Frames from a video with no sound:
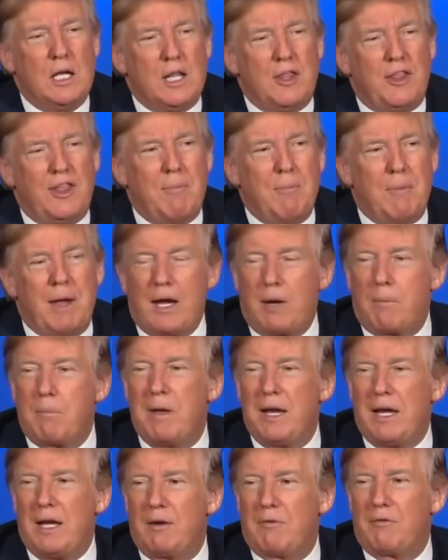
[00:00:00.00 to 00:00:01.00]
They make
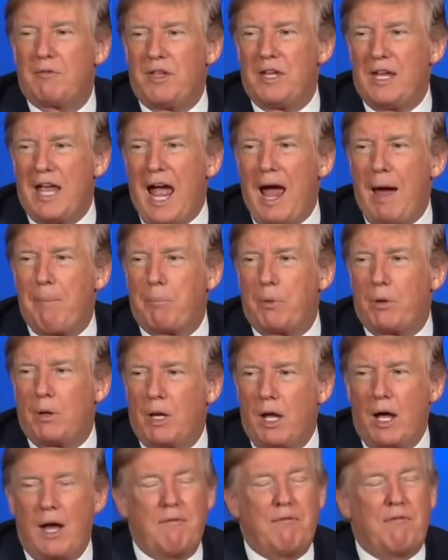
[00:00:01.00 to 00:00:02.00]
many of the Apple
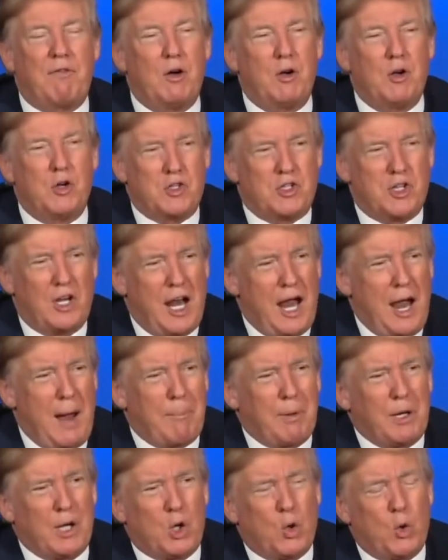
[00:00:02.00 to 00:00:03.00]
iPhones and
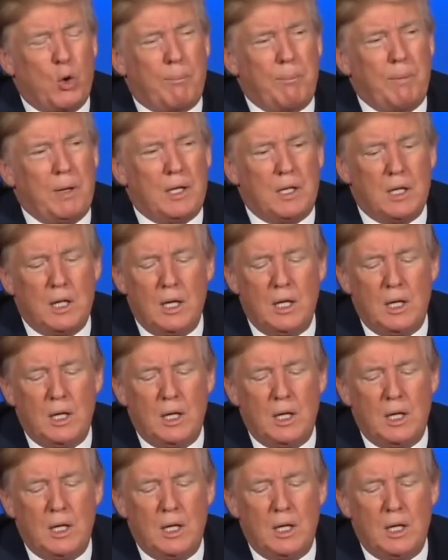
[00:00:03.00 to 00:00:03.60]
Apple equipment.